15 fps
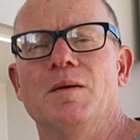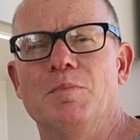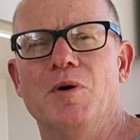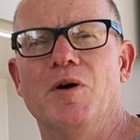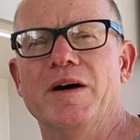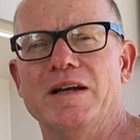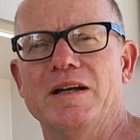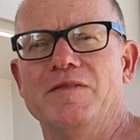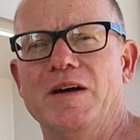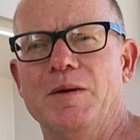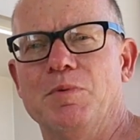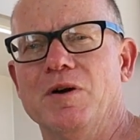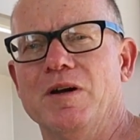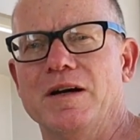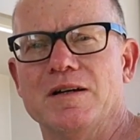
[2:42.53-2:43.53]
buy any of our
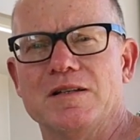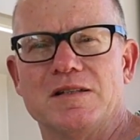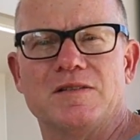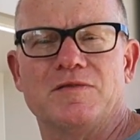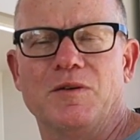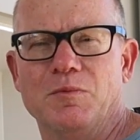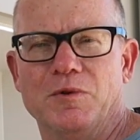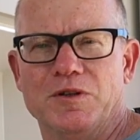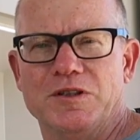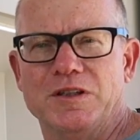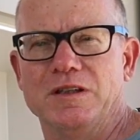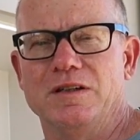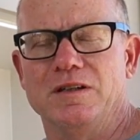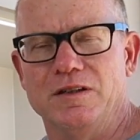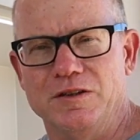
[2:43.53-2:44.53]
products from
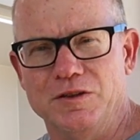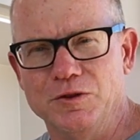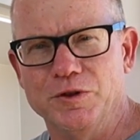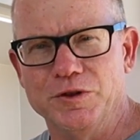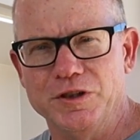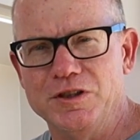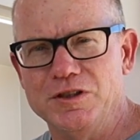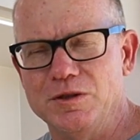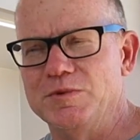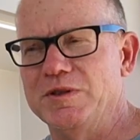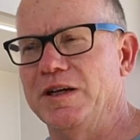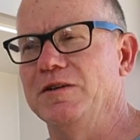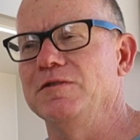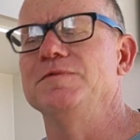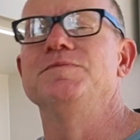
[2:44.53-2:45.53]
watching your YouTube
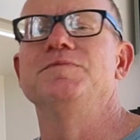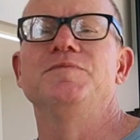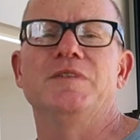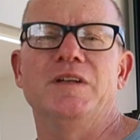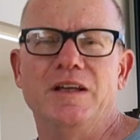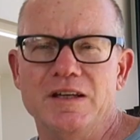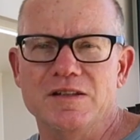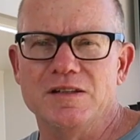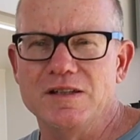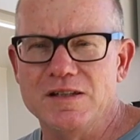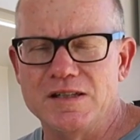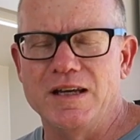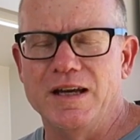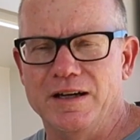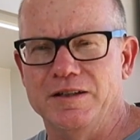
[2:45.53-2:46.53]
channel, here's a
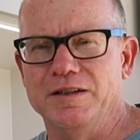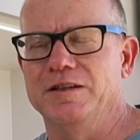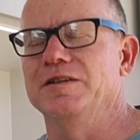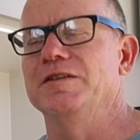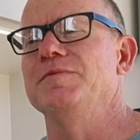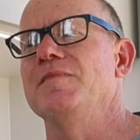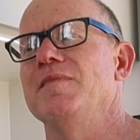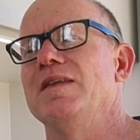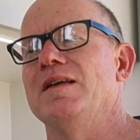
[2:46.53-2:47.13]
discount code.